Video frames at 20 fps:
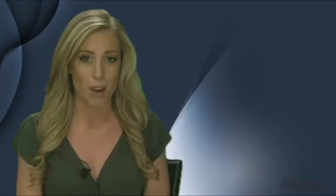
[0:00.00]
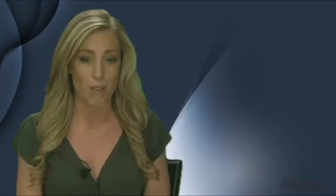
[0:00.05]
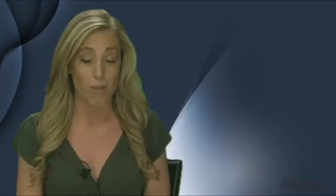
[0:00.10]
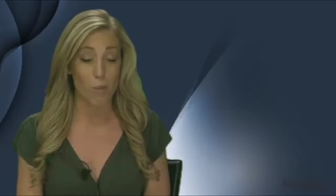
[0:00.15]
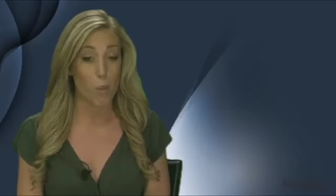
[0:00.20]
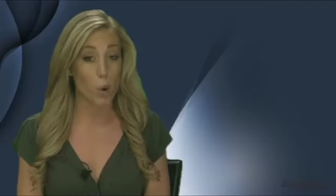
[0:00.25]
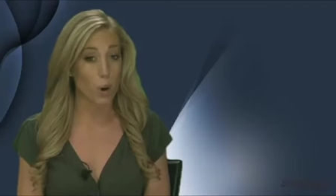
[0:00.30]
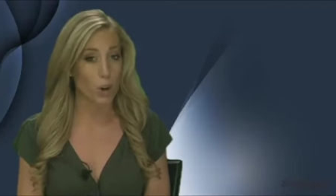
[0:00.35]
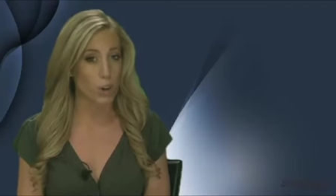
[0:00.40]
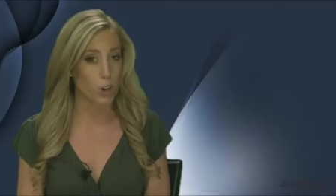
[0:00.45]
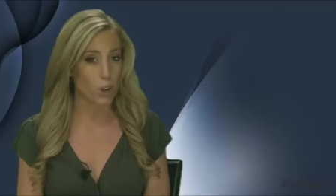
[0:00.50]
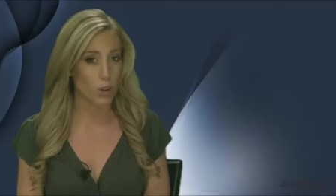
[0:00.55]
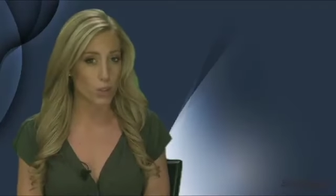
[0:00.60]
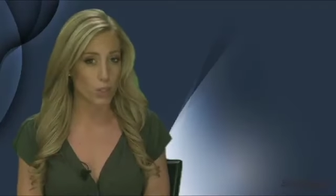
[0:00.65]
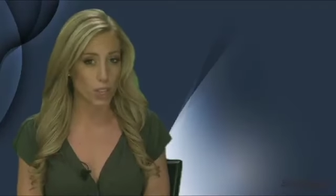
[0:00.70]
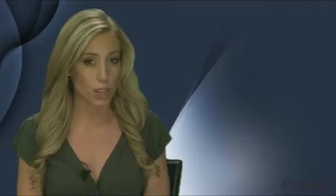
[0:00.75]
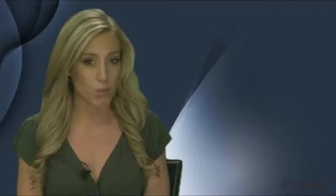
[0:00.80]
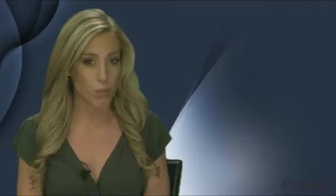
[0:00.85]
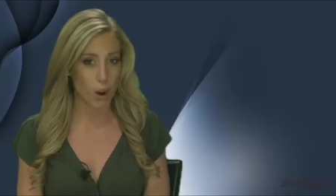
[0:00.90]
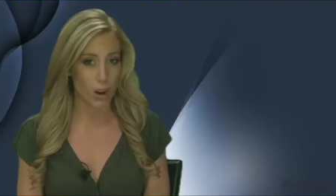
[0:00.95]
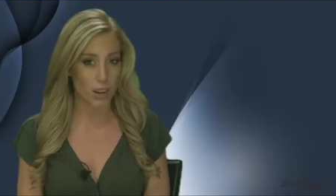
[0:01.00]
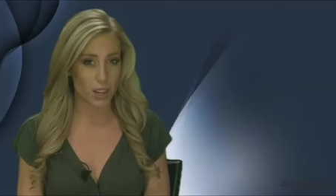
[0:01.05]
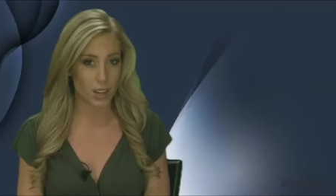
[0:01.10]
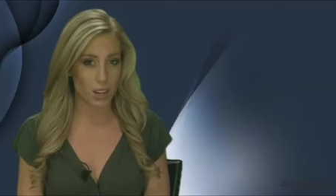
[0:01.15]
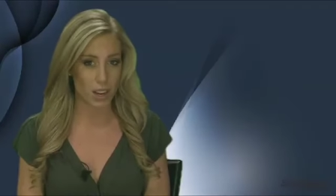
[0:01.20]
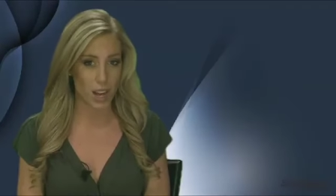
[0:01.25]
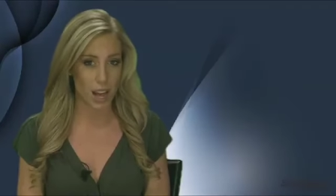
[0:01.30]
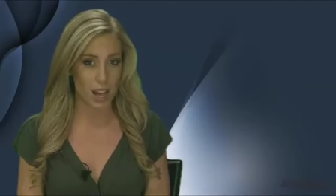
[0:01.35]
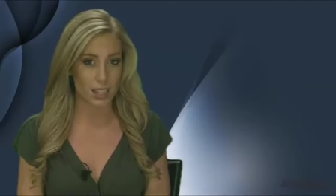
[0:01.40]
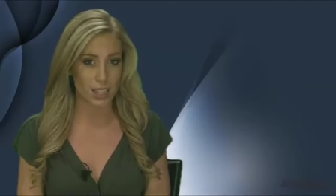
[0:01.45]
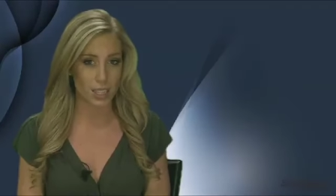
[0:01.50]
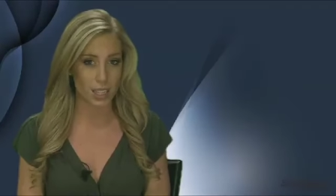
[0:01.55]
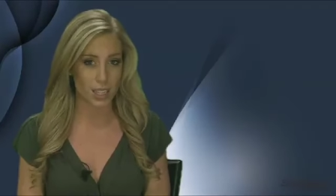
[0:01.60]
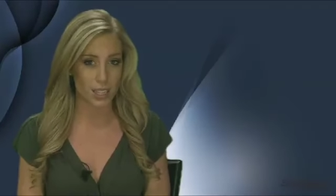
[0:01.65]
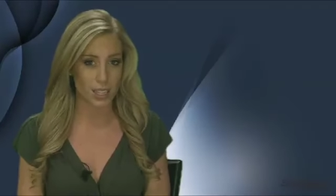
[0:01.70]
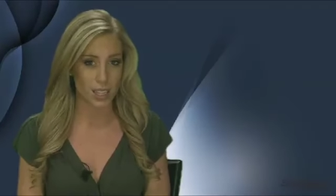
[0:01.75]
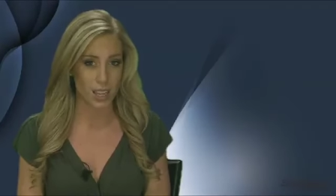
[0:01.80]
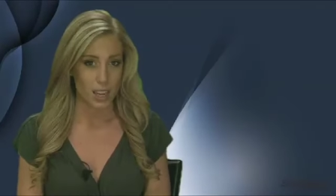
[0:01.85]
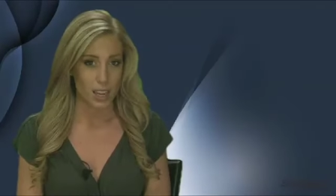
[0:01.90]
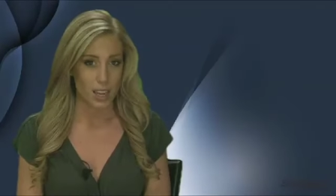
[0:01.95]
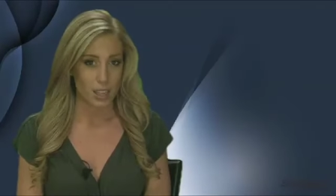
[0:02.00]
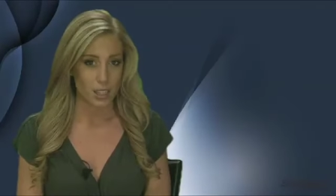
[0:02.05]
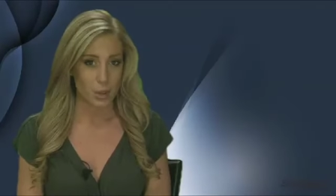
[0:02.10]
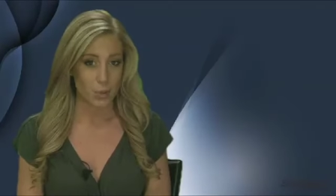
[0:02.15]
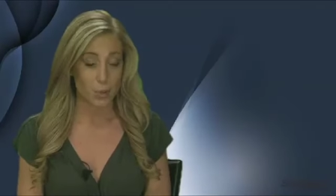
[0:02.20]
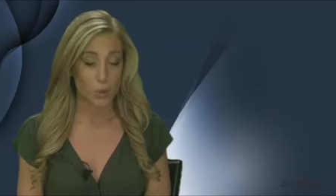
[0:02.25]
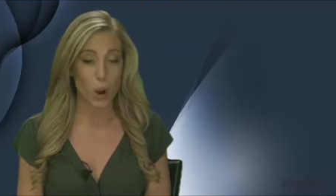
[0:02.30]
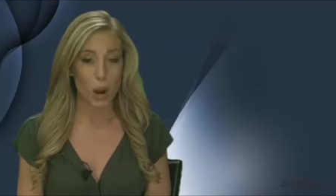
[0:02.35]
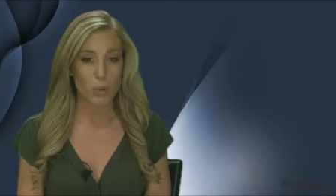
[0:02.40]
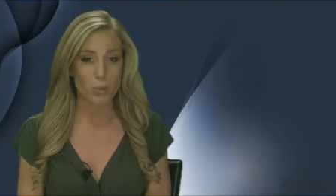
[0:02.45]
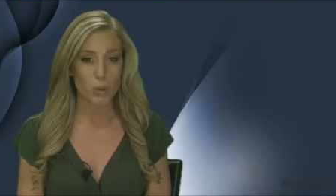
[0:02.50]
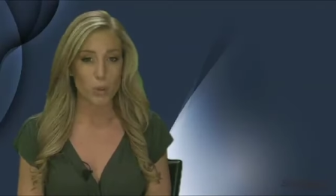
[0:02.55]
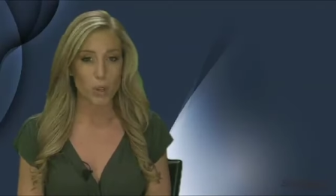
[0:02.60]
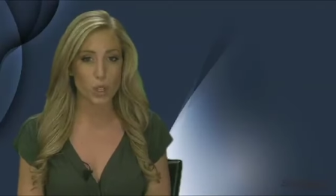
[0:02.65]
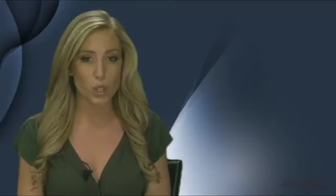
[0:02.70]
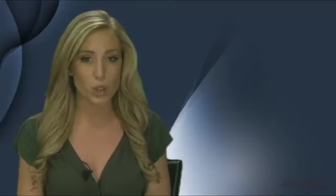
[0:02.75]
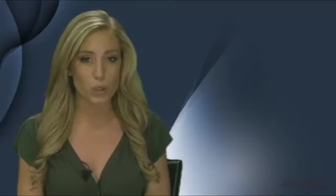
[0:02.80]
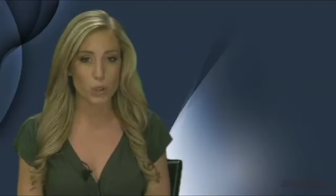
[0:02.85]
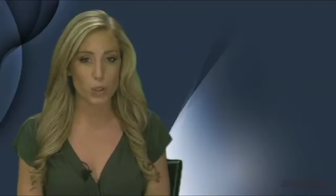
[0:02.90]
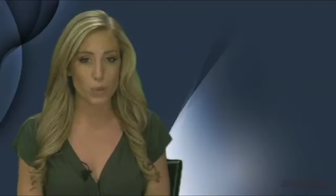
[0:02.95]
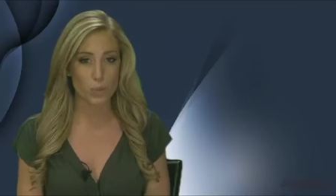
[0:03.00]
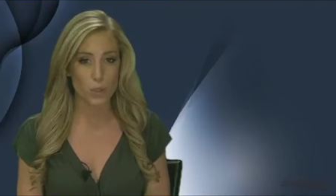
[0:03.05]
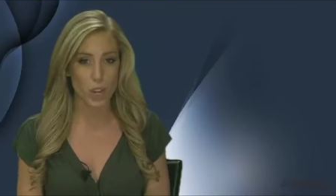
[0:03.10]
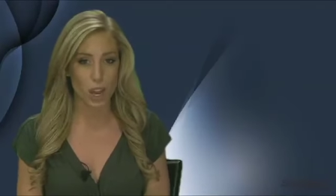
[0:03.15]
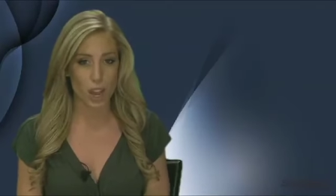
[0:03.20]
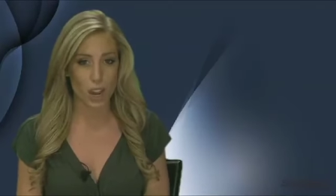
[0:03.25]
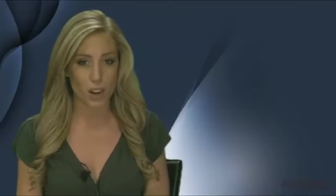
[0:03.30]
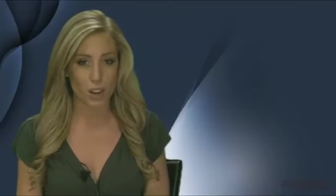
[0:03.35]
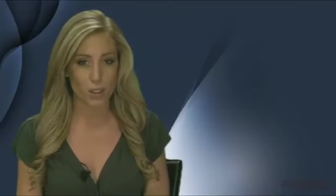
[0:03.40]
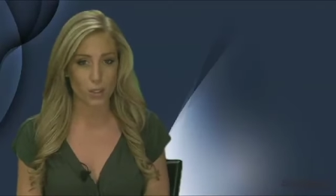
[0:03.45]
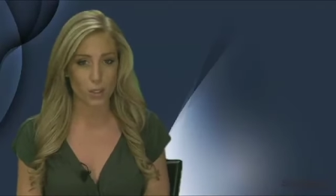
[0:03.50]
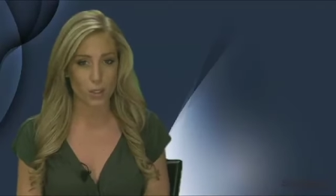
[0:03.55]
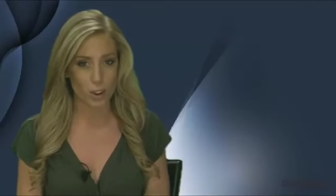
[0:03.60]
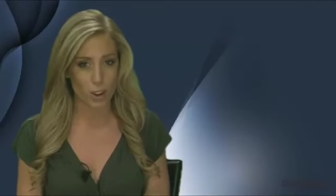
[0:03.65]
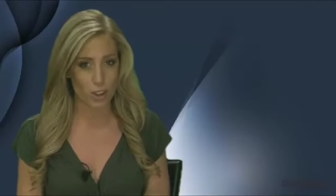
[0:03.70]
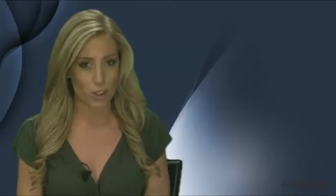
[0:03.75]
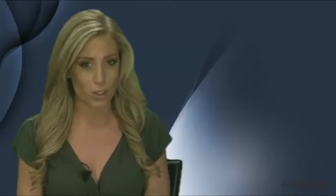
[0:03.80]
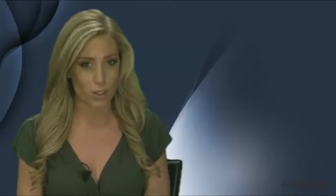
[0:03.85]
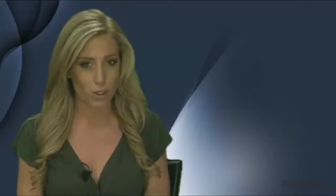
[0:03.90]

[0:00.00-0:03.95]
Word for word: For more news and market analysis, subscribe to our YouTube channel, Trade the